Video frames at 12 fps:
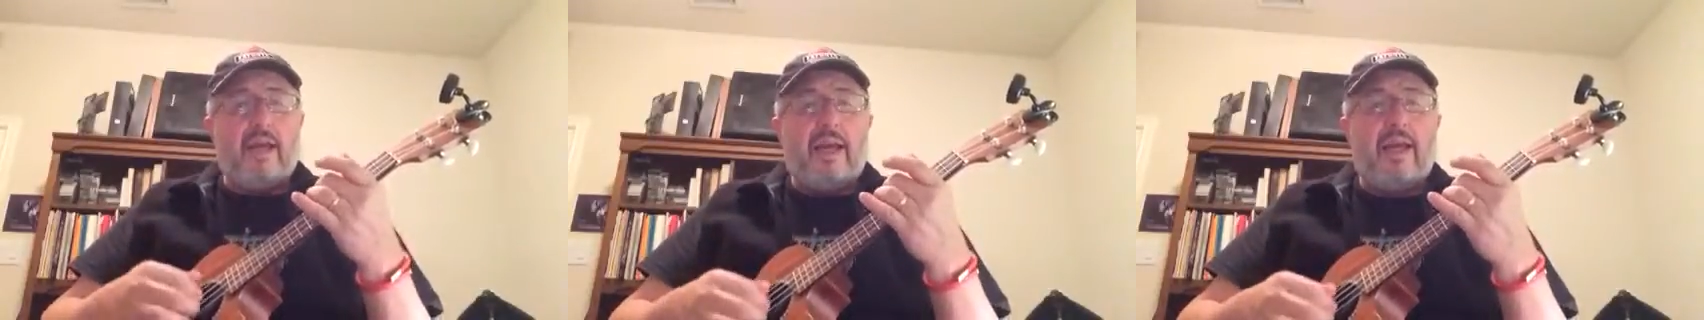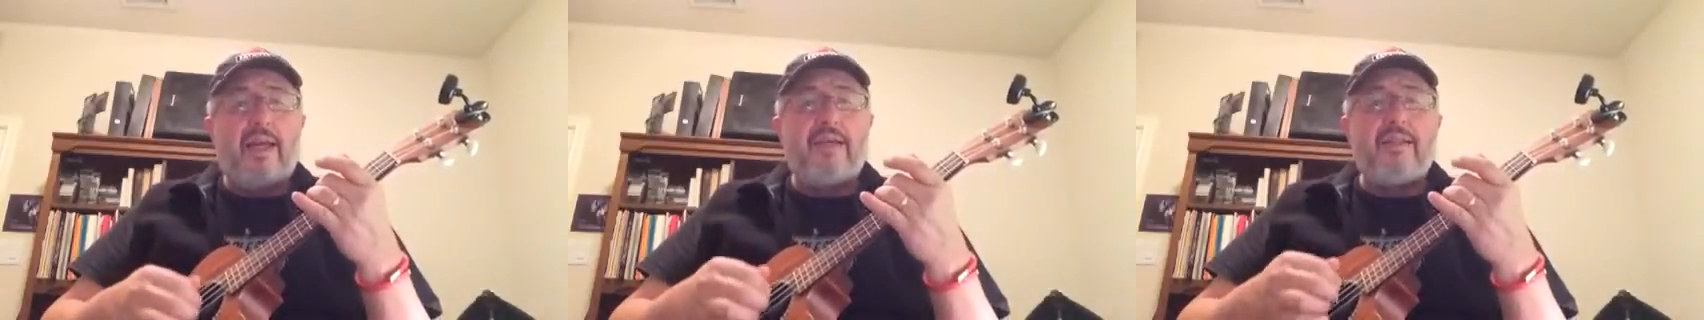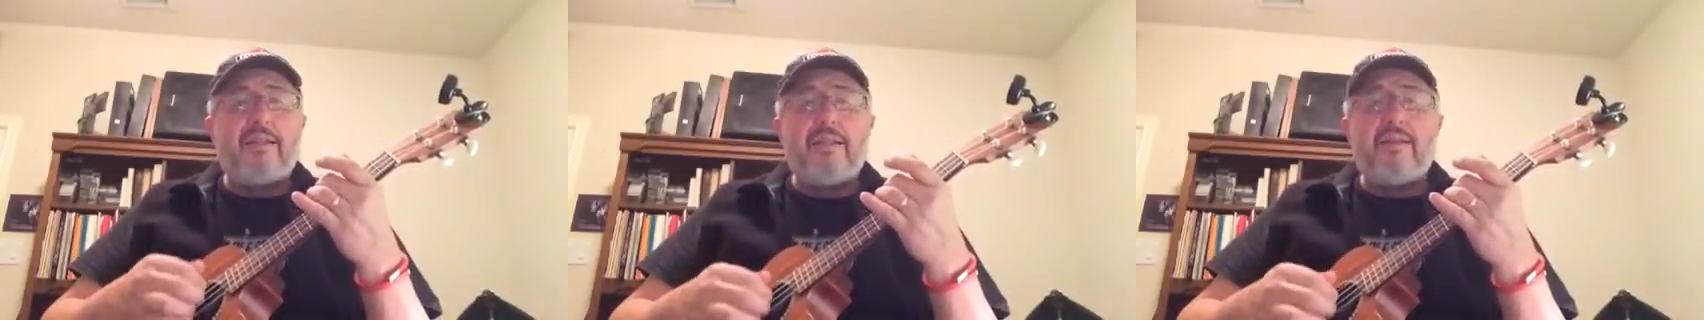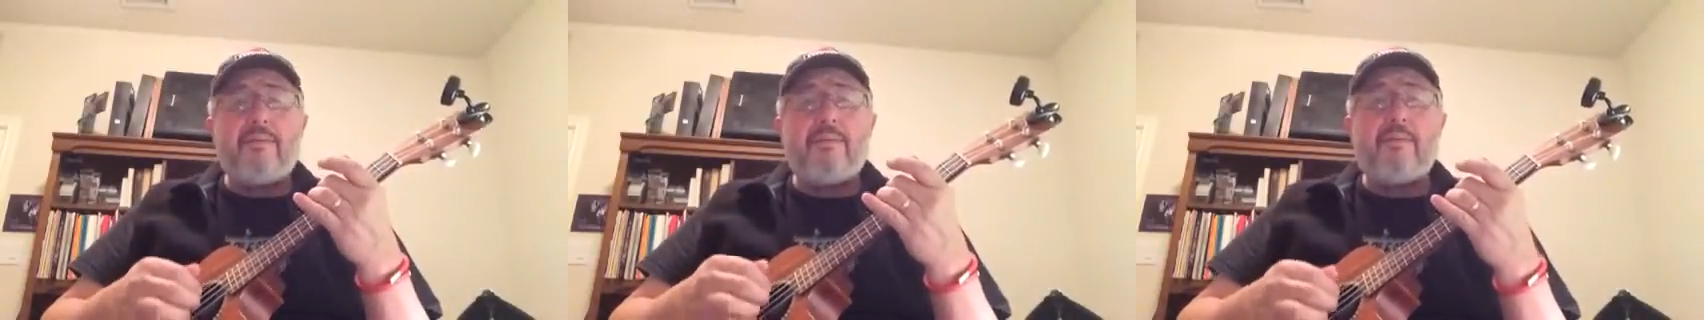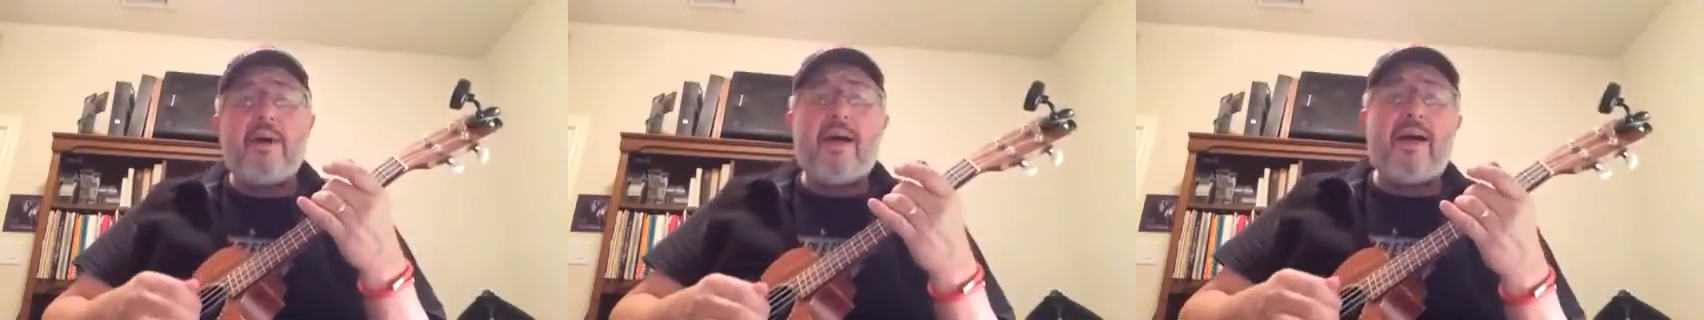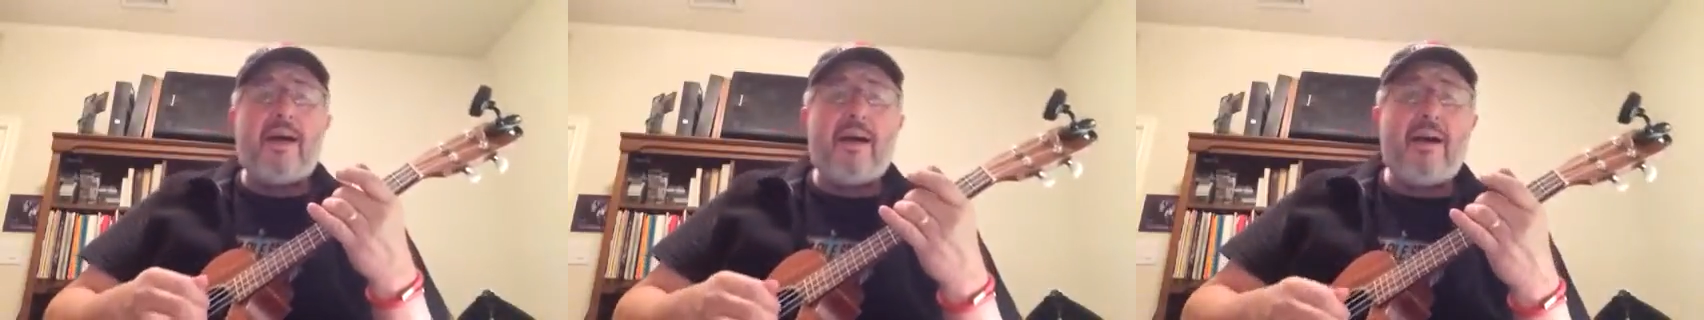and in
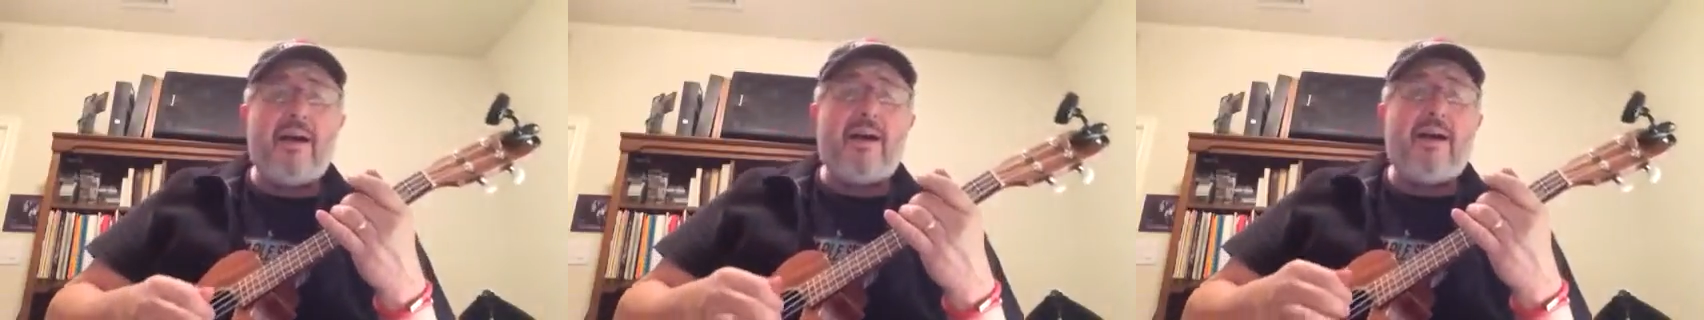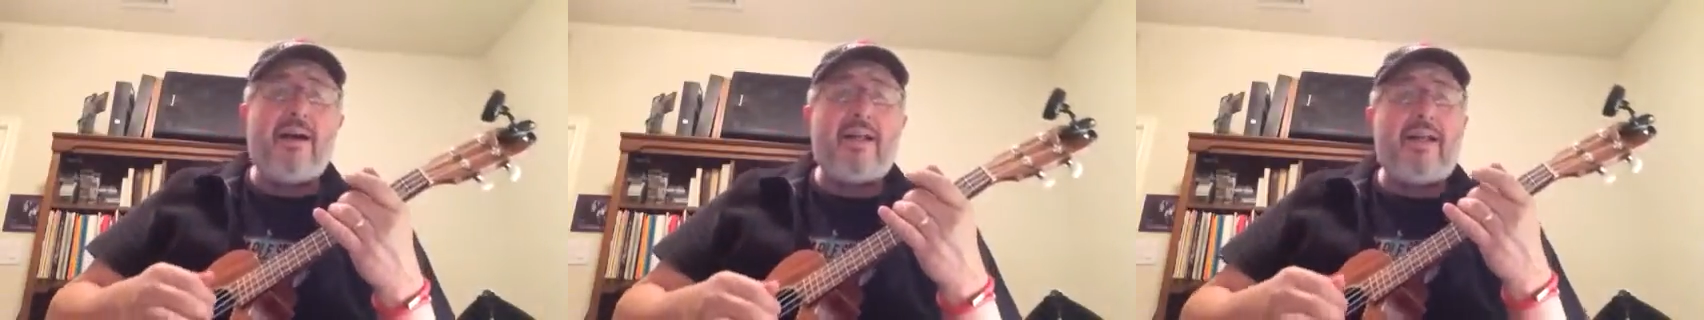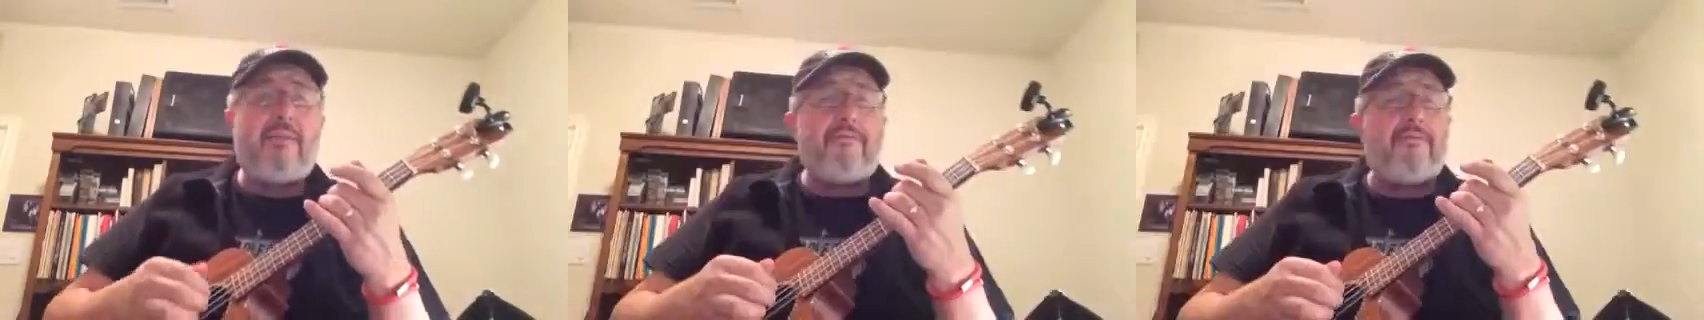my heart I